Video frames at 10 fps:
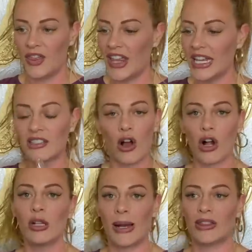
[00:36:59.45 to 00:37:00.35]
It is
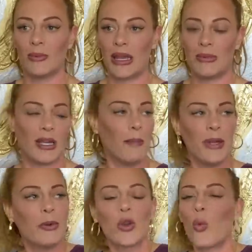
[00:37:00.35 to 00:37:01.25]
all about the baby.
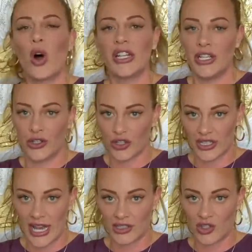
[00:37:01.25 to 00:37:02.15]
People don't want to hear your
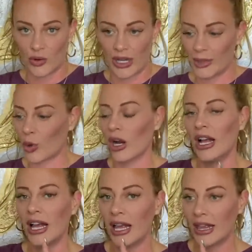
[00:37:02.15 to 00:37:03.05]
sad story anymore.
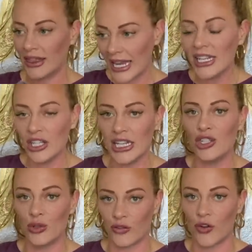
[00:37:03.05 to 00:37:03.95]
They need
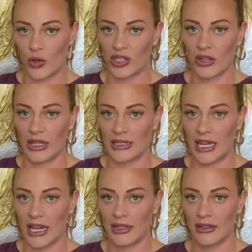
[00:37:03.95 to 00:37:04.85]
you to focus on this
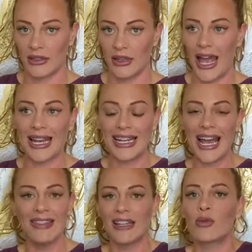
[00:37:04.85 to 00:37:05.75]
kid. And
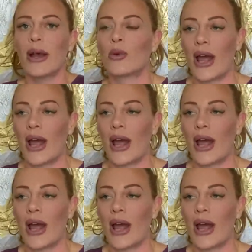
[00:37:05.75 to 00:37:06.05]
again, that's why I don't